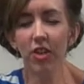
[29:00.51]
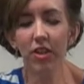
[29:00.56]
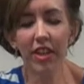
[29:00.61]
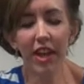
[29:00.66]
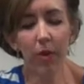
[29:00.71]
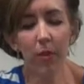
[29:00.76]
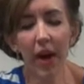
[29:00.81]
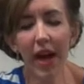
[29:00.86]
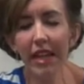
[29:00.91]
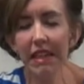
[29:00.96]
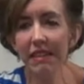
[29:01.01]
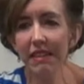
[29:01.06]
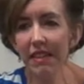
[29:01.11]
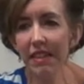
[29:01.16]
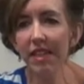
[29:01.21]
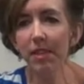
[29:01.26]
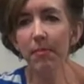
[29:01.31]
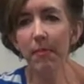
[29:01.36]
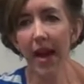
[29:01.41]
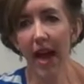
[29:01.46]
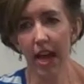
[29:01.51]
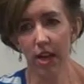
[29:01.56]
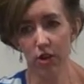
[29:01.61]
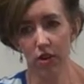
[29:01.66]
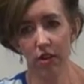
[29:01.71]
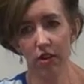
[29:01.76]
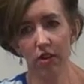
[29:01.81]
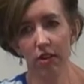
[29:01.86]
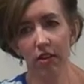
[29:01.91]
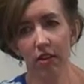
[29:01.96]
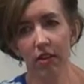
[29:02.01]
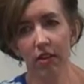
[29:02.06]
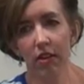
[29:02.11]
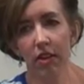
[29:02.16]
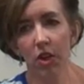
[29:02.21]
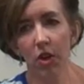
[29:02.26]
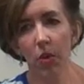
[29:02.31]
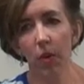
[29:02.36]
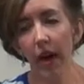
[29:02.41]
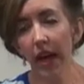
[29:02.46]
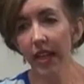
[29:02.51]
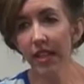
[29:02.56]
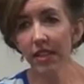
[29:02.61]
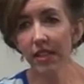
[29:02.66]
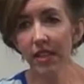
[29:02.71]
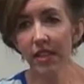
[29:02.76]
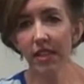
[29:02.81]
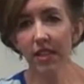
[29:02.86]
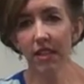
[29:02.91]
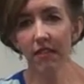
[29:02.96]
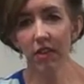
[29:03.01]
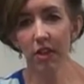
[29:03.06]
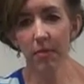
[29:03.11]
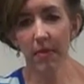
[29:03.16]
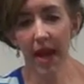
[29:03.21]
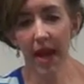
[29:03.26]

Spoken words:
you're like, why does this matter? Why does this even